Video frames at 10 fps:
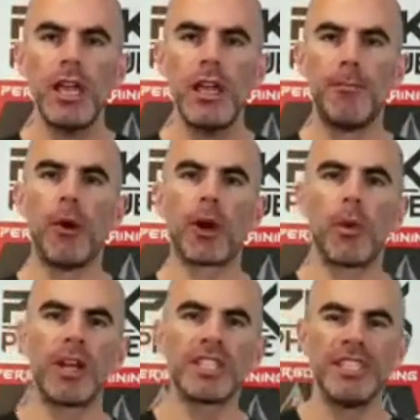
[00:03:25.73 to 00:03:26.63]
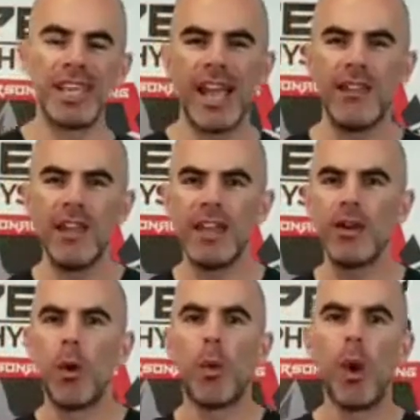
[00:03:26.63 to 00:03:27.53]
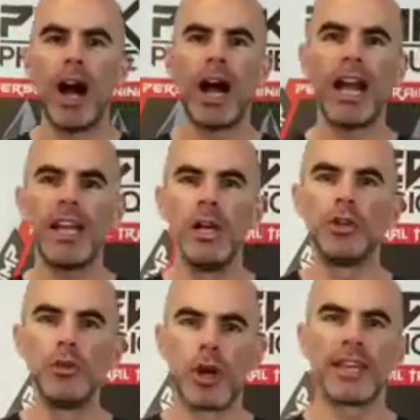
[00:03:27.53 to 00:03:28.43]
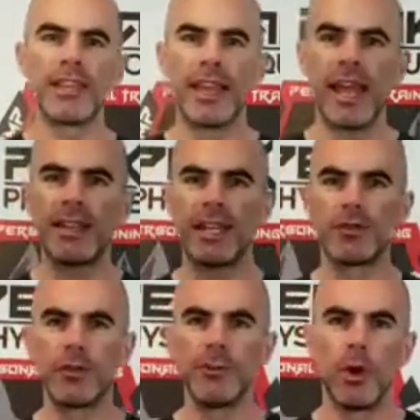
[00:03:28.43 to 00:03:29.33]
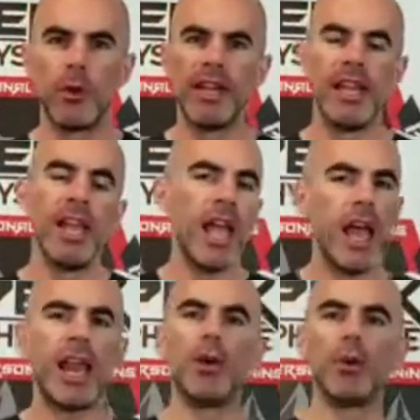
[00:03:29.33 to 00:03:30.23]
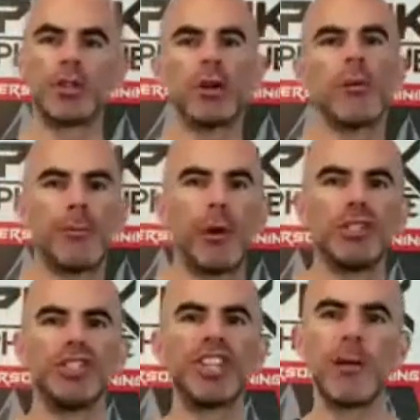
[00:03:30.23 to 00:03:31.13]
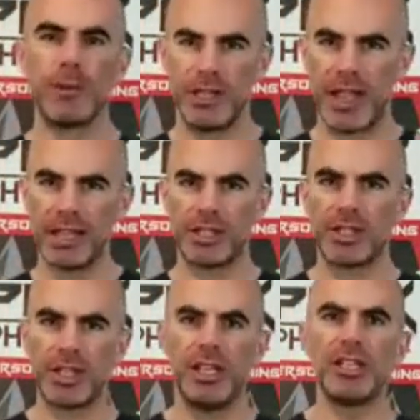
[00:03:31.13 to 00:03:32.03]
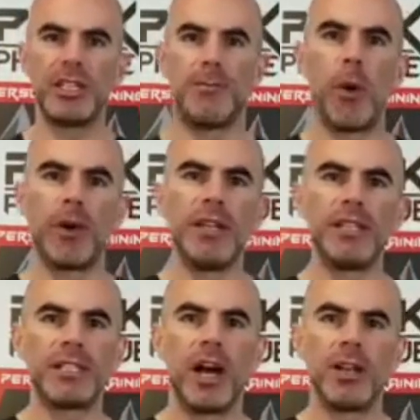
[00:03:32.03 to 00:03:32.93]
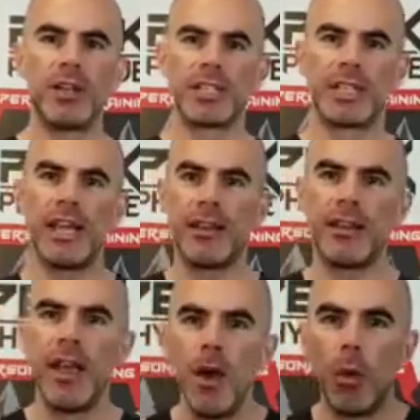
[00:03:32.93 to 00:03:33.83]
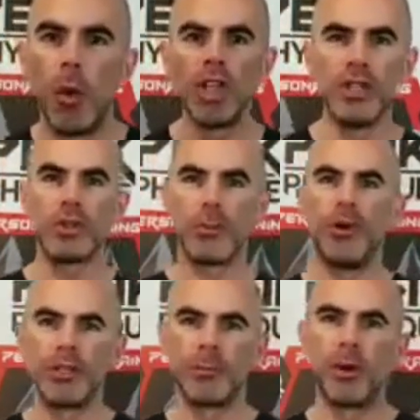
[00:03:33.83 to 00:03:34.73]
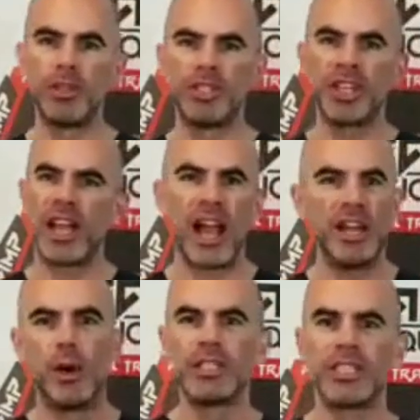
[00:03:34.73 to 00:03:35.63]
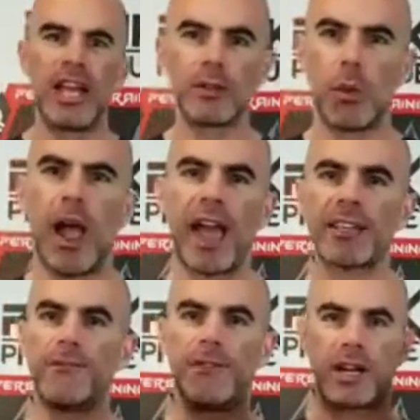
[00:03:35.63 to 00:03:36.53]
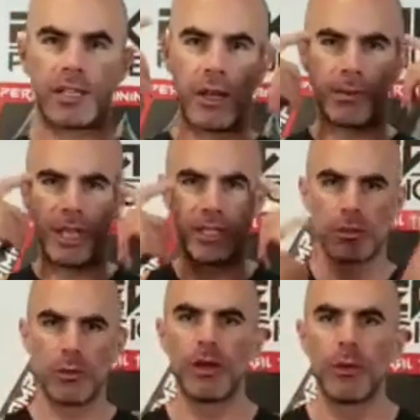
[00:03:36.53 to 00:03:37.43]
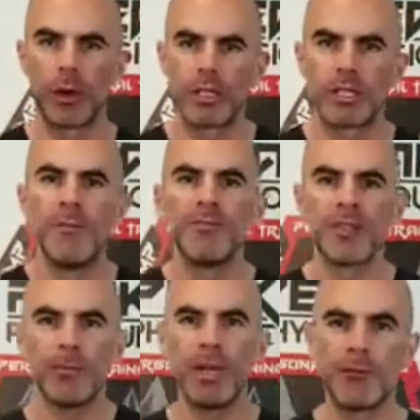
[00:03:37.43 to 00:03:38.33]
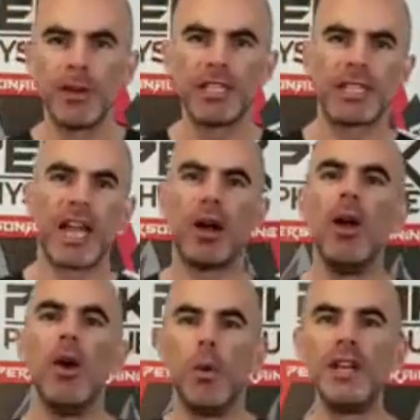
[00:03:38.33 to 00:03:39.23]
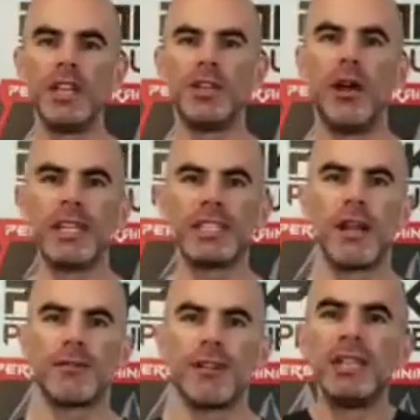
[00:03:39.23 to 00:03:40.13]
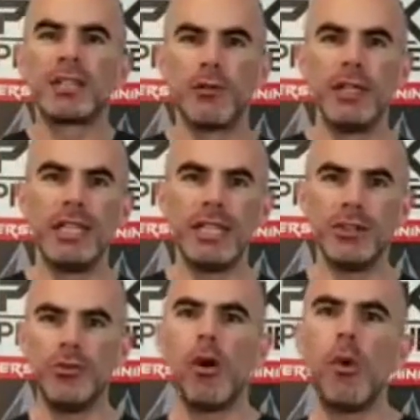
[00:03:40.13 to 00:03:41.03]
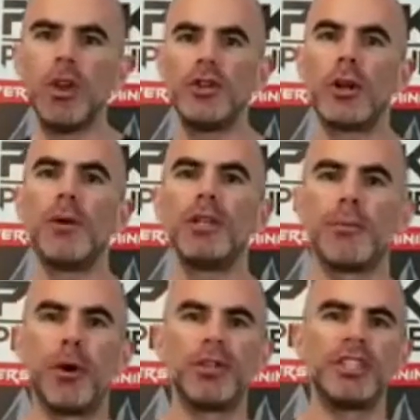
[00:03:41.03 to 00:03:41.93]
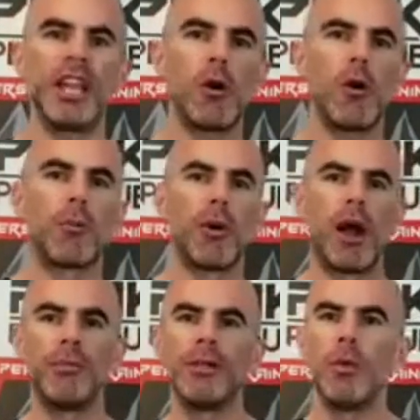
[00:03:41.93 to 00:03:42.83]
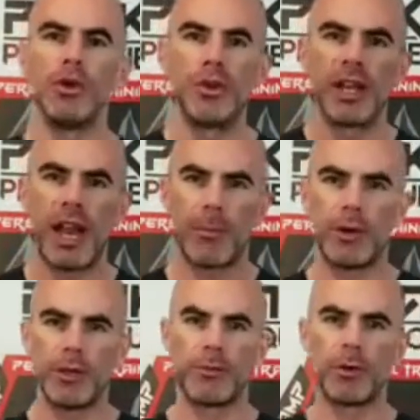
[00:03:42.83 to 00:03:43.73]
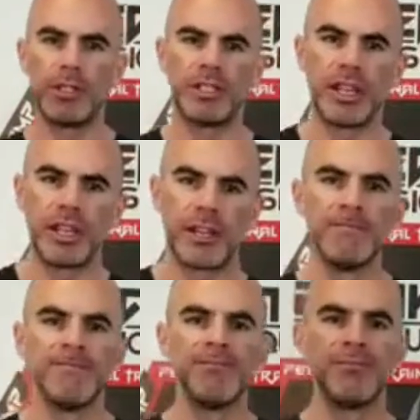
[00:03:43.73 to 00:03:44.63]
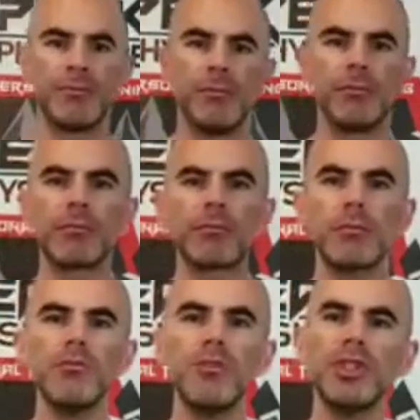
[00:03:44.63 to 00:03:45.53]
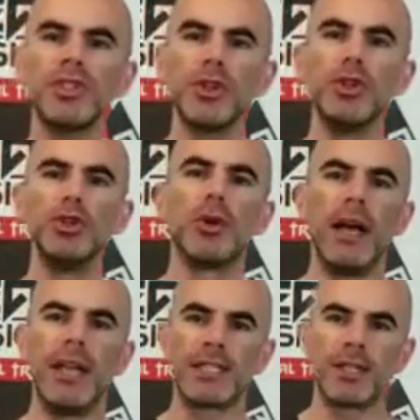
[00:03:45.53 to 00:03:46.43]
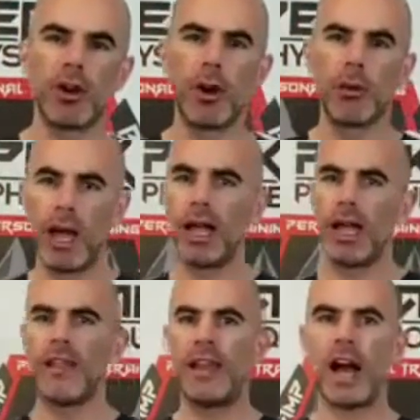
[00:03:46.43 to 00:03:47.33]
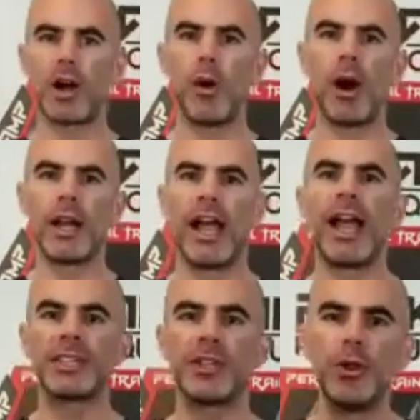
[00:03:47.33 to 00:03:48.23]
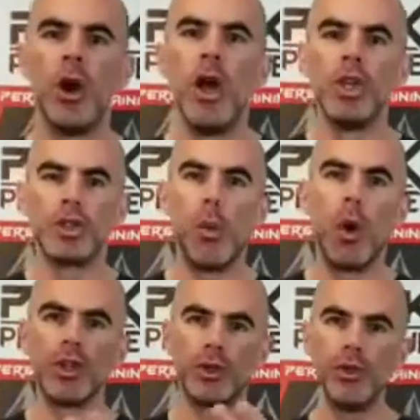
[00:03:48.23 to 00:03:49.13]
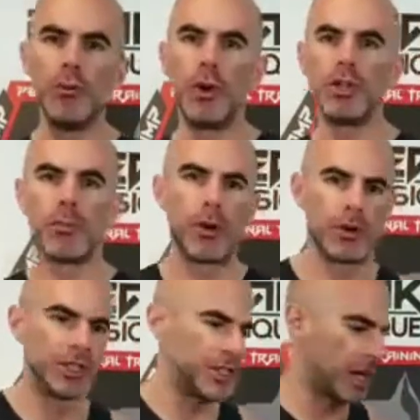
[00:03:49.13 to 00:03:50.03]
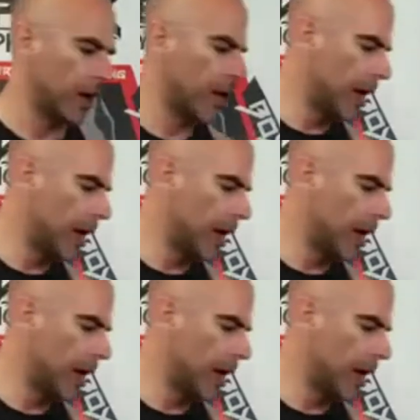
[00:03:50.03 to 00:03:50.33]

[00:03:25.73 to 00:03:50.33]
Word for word: Important questions. And then why do you want to get that at that dream goal weight? And I know we're talking about protein shake, but that shit is important to understand what you should put in your protein shake. I know it sounds whacked and fucked up, but that's just the way it works. Peak Freak style. We need to know that stuff to really let you know what you can put in your protein shake, or probably what you cannot put in your protein shake. So the usual answers are, I'll, then I'll go on and ask you, so what do you put in your protein shake?